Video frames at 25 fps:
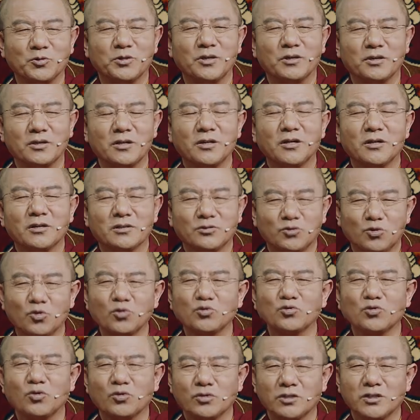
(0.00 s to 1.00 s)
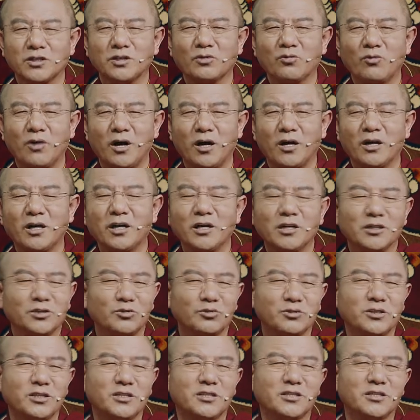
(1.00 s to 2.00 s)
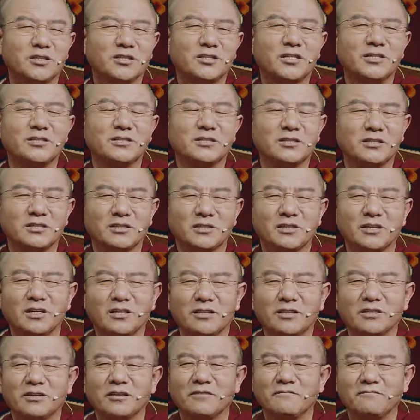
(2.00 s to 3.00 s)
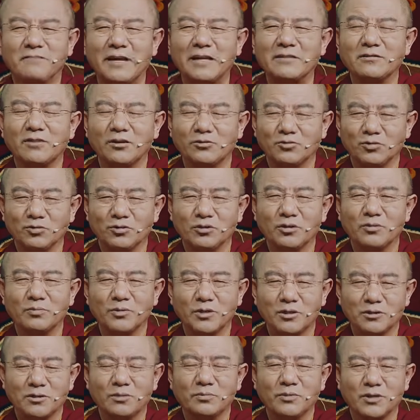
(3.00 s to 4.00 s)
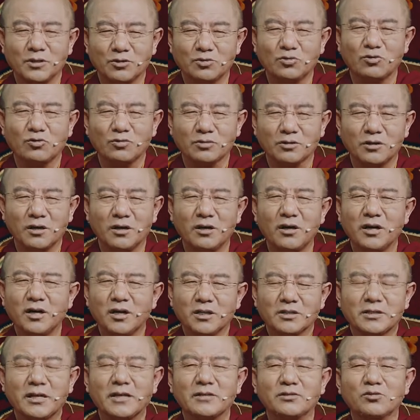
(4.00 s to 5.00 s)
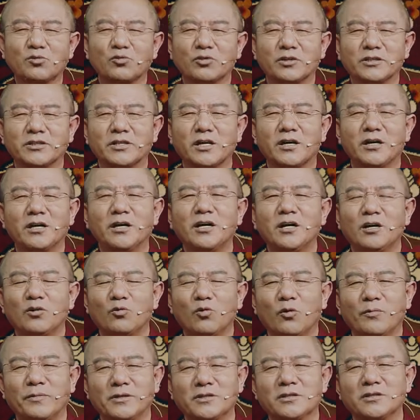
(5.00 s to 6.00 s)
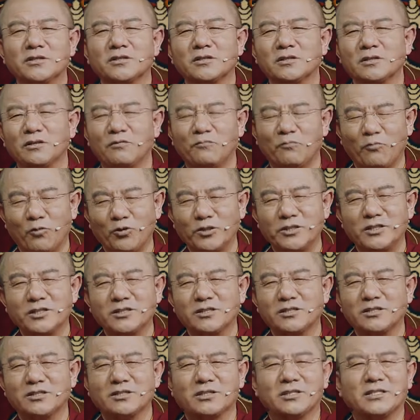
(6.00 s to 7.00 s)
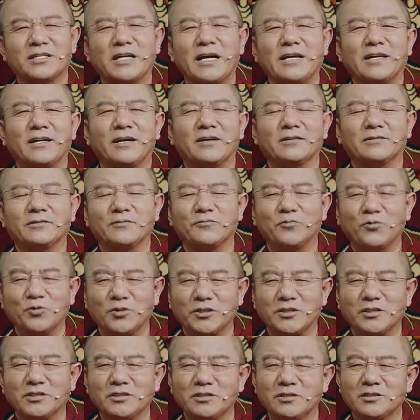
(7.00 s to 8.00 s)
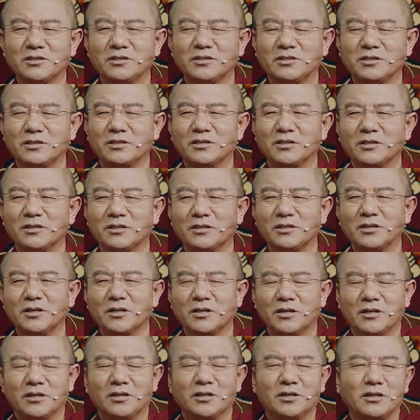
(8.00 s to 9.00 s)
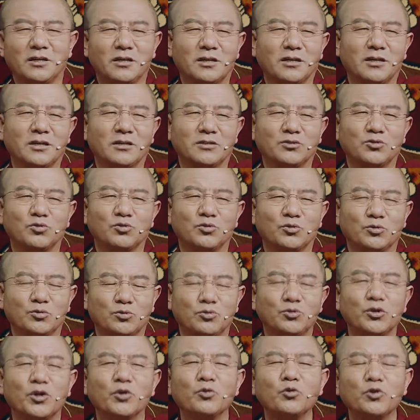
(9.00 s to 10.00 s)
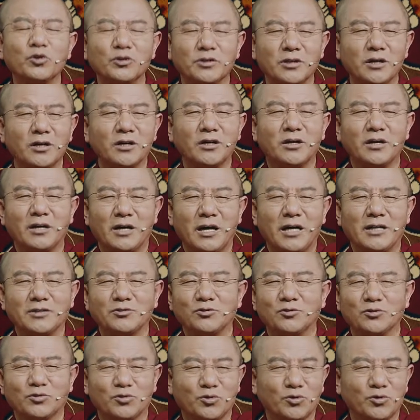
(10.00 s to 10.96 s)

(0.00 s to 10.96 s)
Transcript: is covered by different layers of afflictions, different layers of ignorance, and different layers of kleshas.